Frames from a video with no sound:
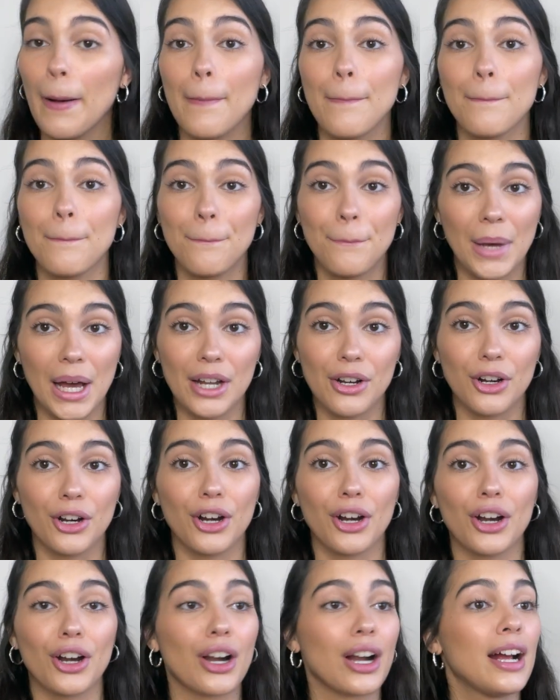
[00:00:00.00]

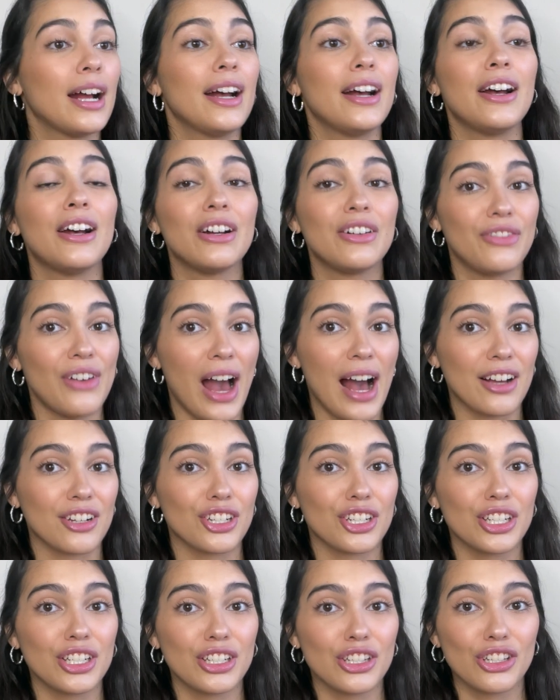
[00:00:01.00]
better
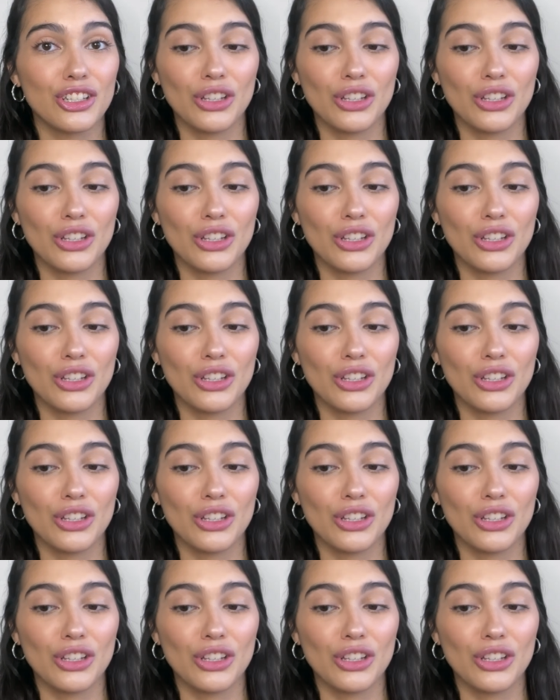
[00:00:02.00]
fashion.